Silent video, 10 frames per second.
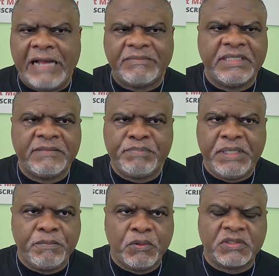happening,
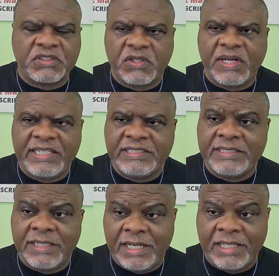people are starting
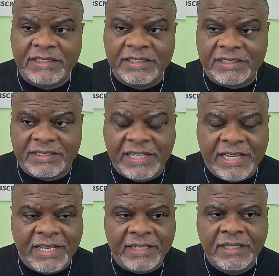to
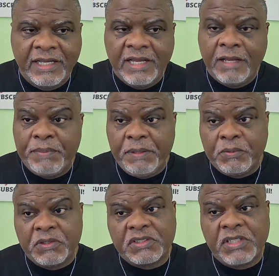understand,
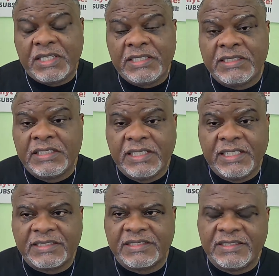people are starting to
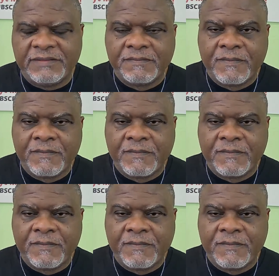listen.